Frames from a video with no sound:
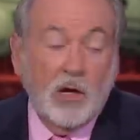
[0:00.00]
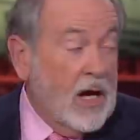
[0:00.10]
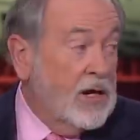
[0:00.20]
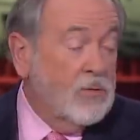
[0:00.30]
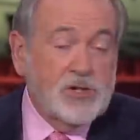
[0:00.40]

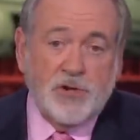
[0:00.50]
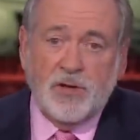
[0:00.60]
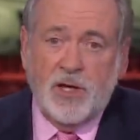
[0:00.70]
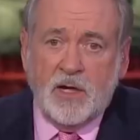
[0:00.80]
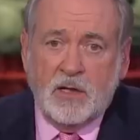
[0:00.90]
Look, I know what you're
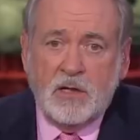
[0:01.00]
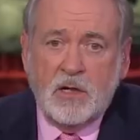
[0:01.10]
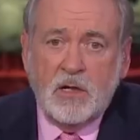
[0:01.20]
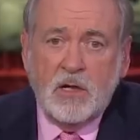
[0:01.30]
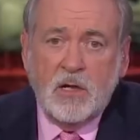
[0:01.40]
thinking.
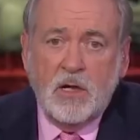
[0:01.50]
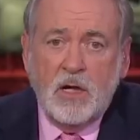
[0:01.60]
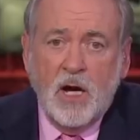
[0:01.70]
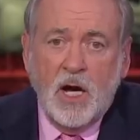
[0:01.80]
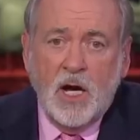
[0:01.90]

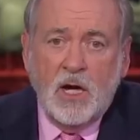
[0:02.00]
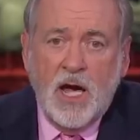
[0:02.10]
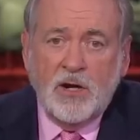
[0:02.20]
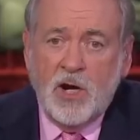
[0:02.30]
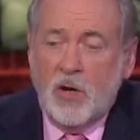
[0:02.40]

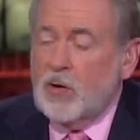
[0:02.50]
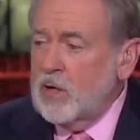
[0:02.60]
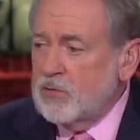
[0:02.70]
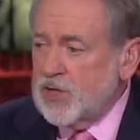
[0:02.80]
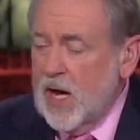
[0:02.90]
And no,
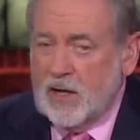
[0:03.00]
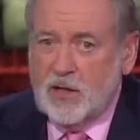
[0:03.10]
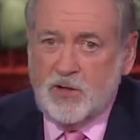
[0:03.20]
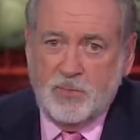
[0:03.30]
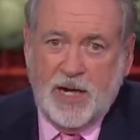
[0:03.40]
it was not
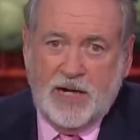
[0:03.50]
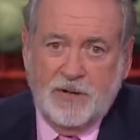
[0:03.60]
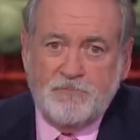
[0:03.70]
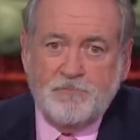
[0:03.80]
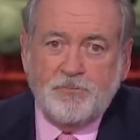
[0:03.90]
Hunter Biden.